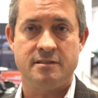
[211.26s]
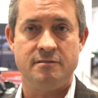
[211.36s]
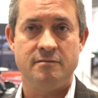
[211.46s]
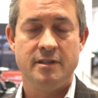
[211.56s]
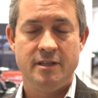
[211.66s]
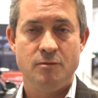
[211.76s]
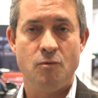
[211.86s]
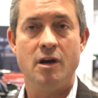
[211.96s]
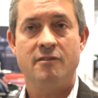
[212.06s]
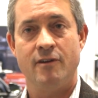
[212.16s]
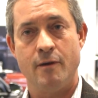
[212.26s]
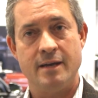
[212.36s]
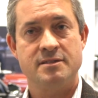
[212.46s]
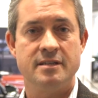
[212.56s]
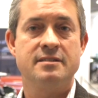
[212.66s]
to workflow
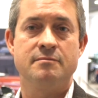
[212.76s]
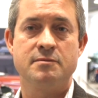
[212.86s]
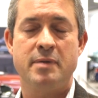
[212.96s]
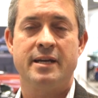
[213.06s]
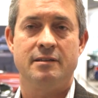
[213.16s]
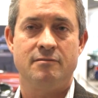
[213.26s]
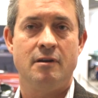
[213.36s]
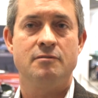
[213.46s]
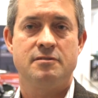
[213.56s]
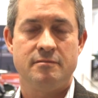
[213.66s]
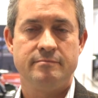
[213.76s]
our systems back at the ranch.